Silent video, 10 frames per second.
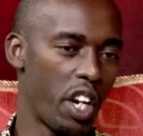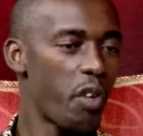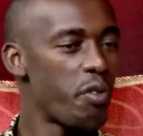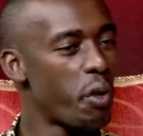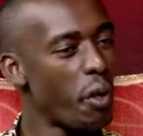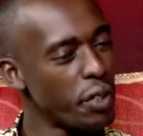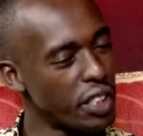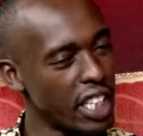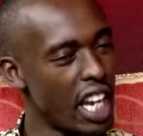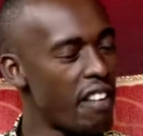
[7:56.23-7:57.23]
And of
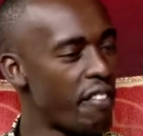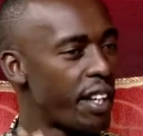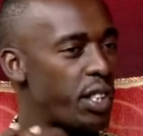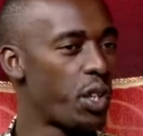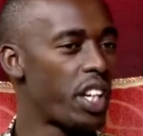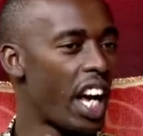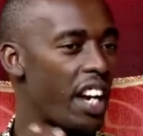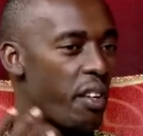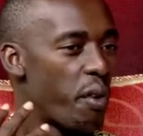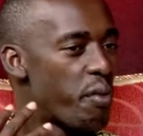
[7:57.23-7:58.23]
course, ear infection
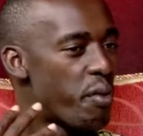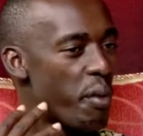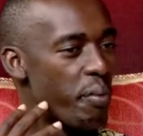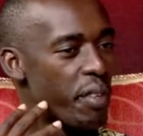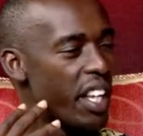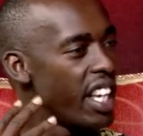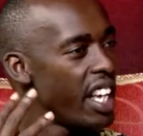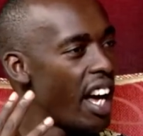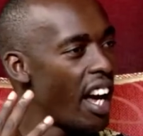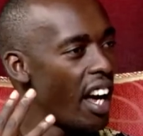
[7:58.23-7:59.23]
can go from the
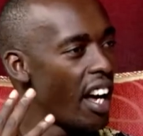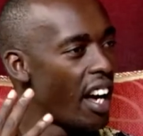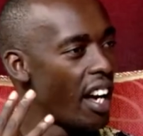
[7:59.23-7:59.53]
ear,